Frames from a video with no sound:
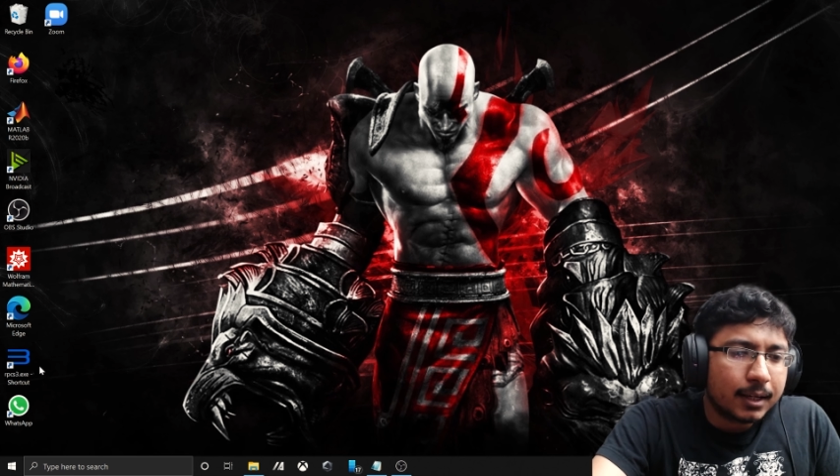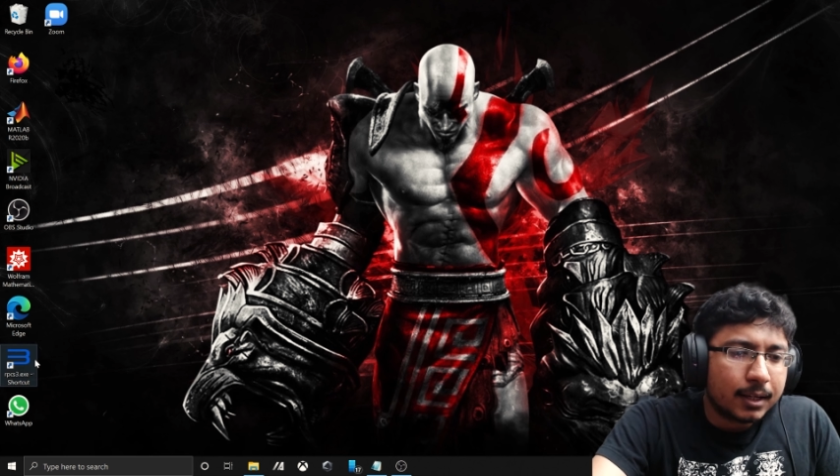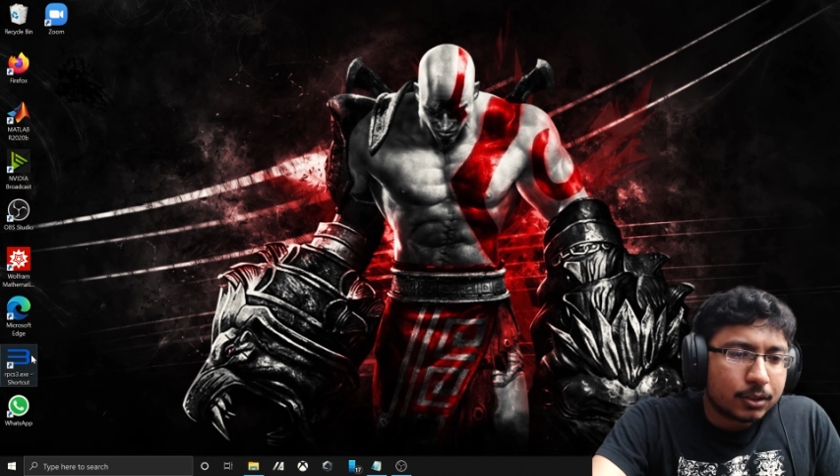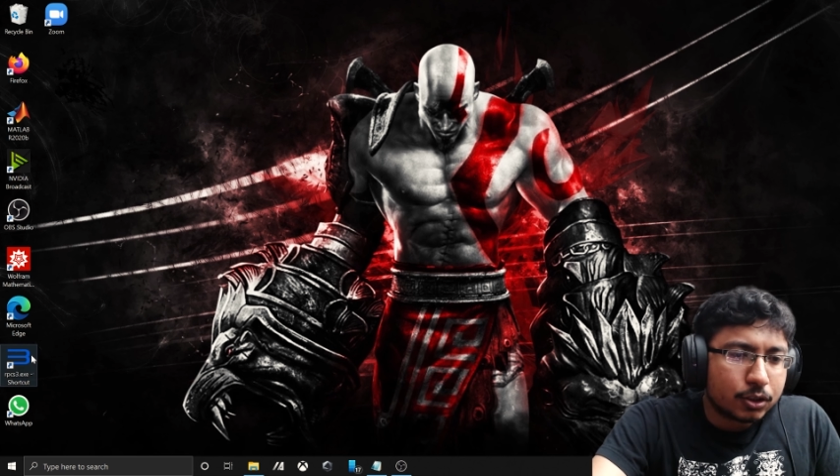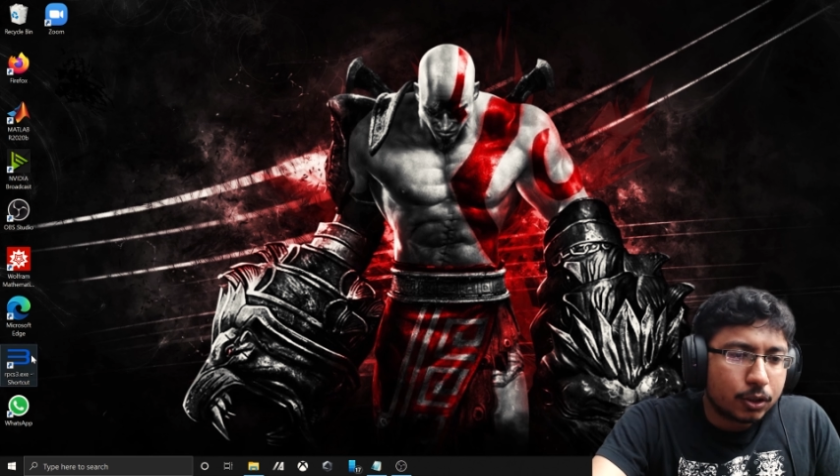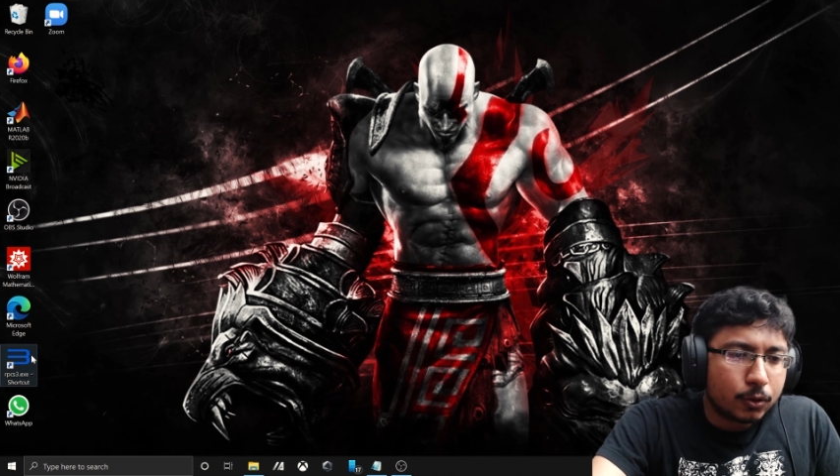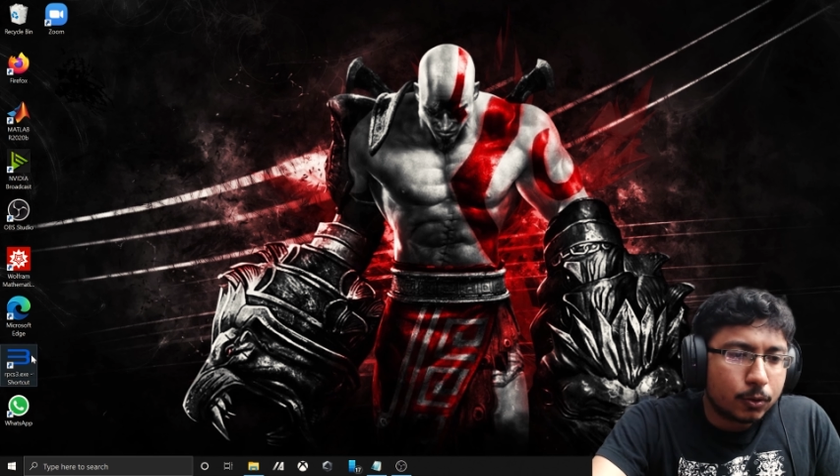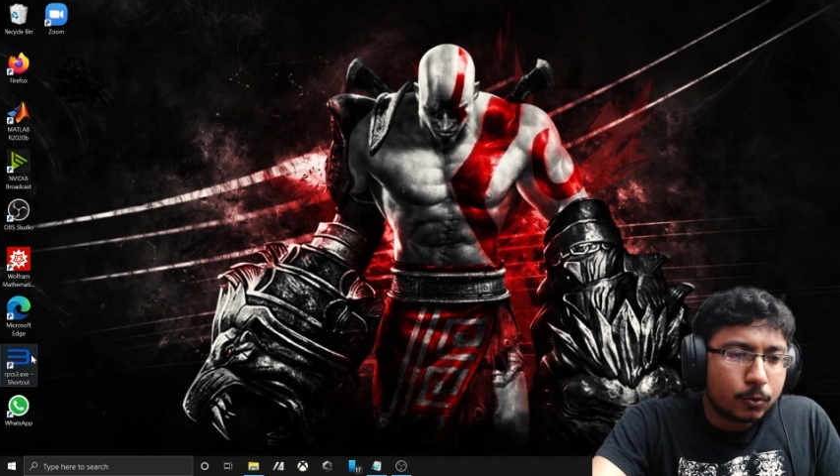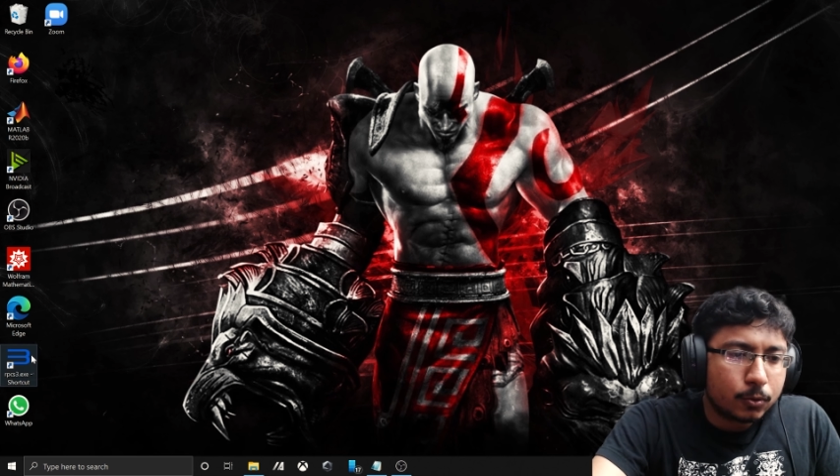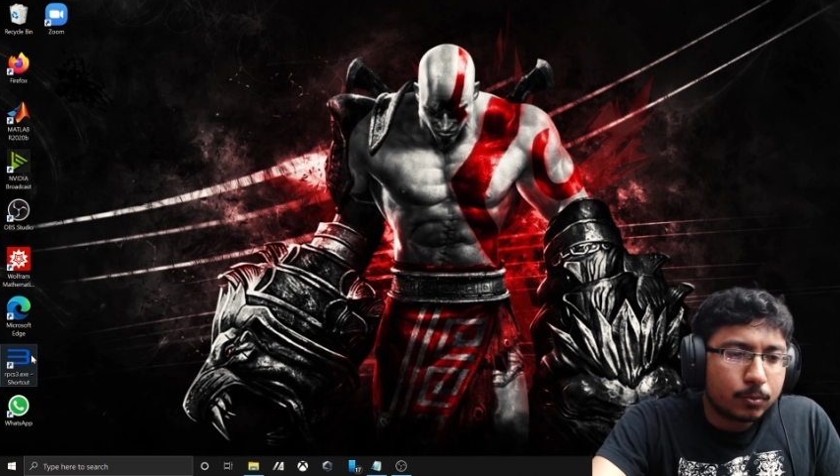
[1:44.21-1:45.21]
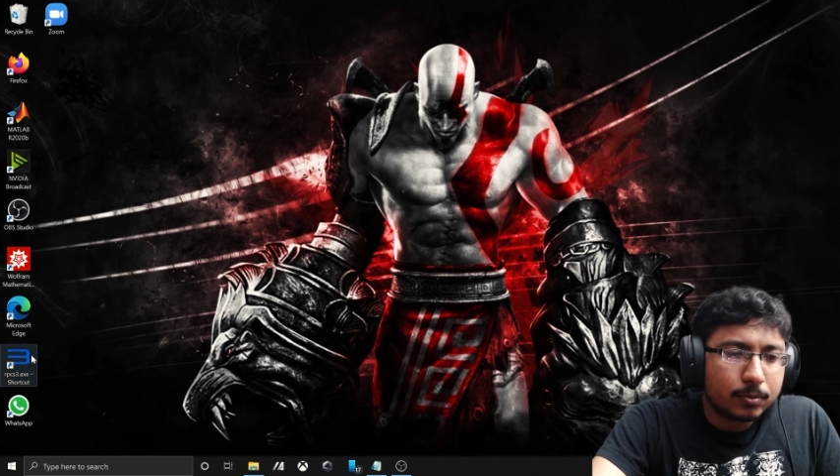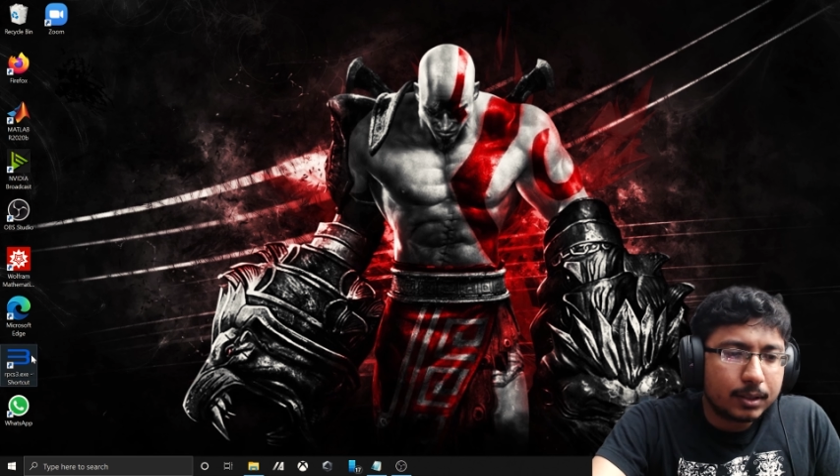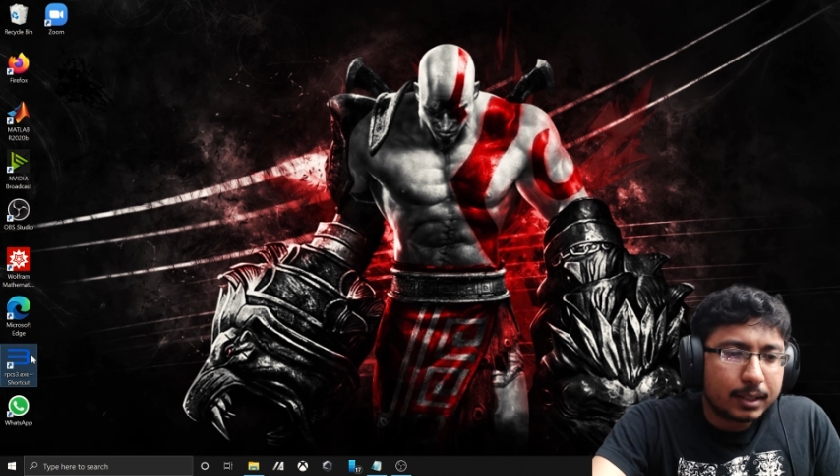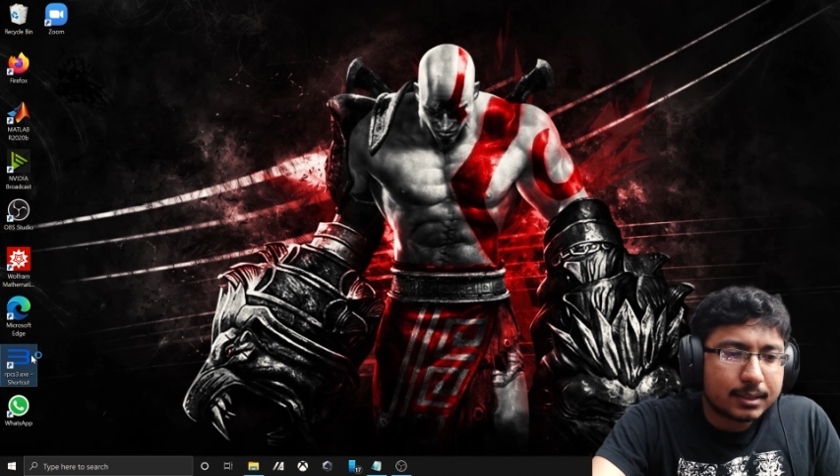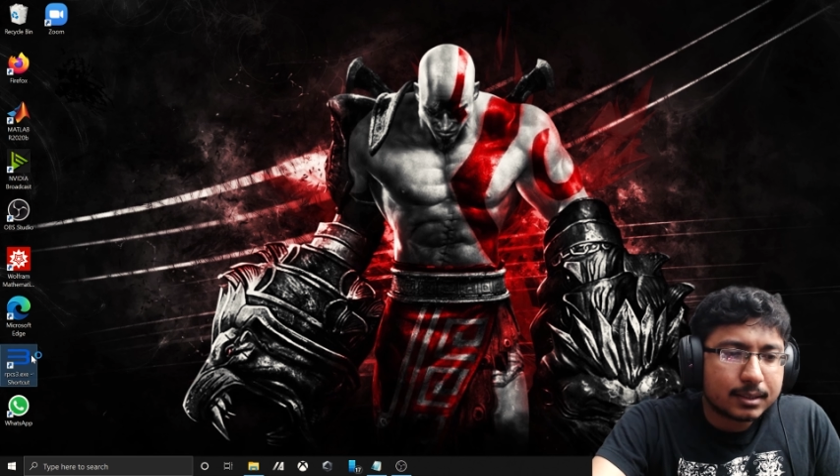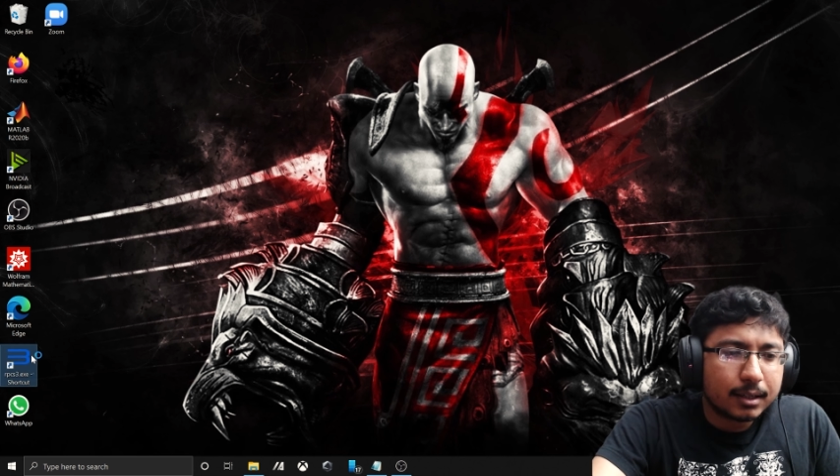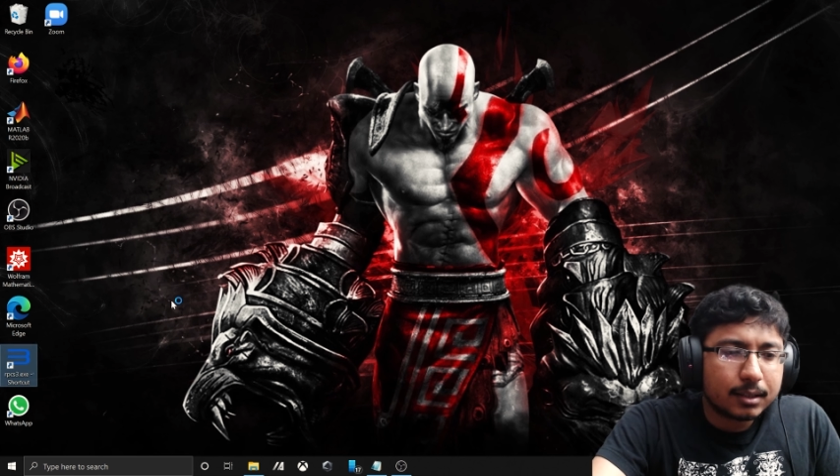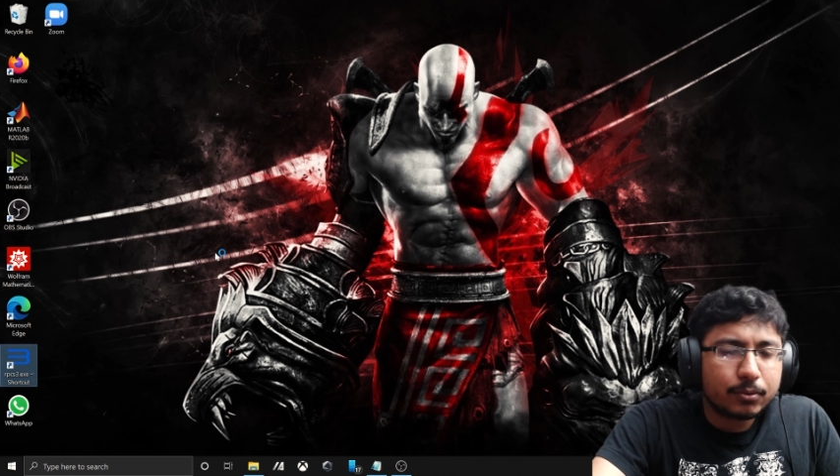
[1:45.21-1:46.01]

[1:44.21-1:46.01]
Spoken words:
So let's start